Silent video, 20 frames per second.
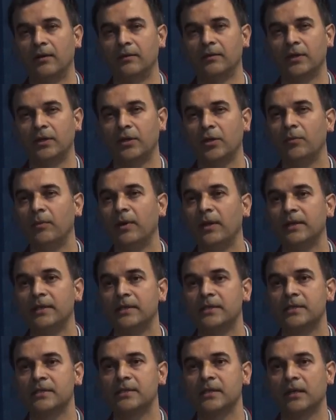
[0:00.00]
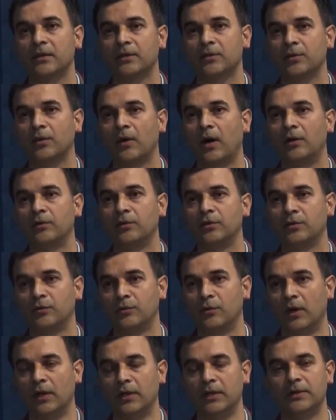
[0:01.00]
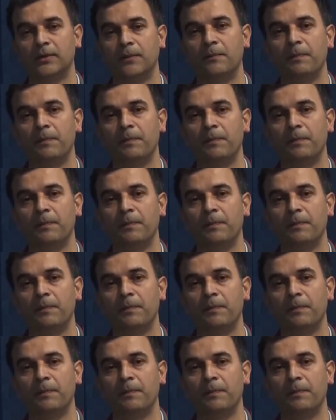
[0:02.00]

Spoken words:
humanists throughout the world.